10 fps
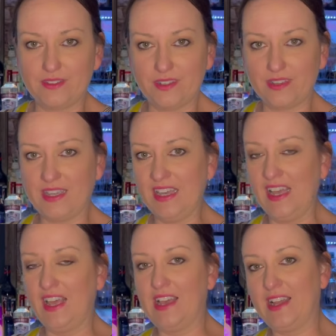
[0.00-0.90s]
turkey
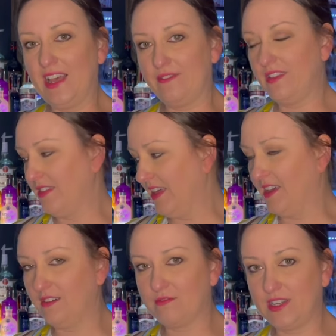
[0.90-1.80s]
and have it
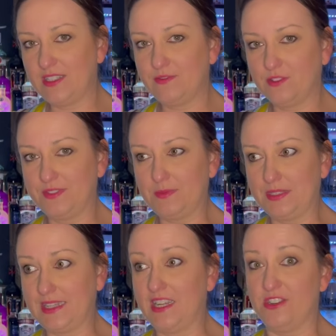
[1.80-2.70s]
there ready for
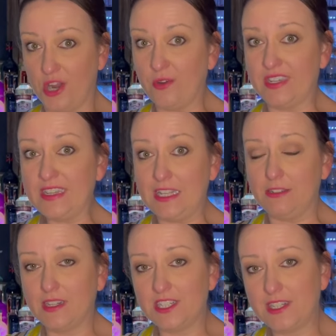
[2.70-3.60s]
Christmas Day, knowing
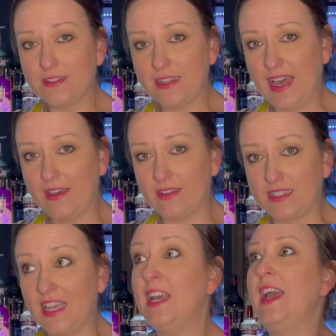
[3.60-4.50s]
you're actually going to have
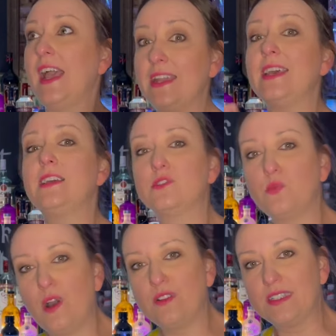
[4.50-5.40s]
it. And as
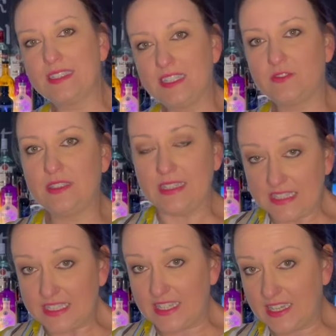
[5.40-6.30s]
well, considering
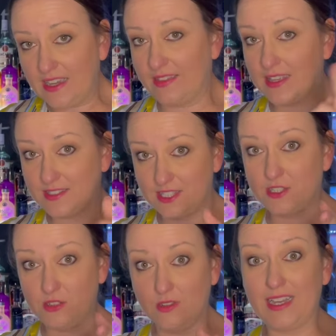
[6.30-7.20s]
this year, and I
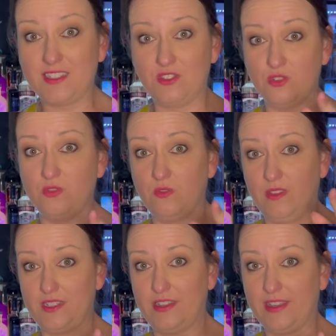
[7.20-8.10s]
suggest you guys do
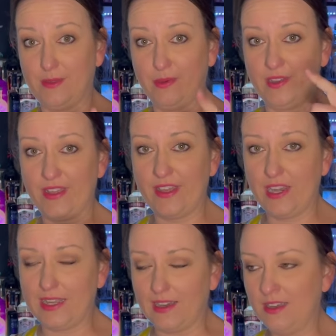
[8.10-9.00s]
the turkey buying
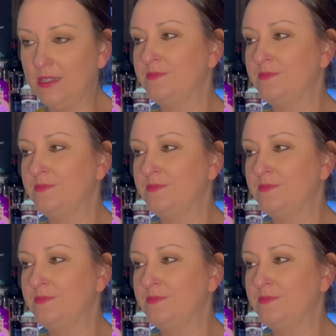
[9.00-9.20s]
earlier.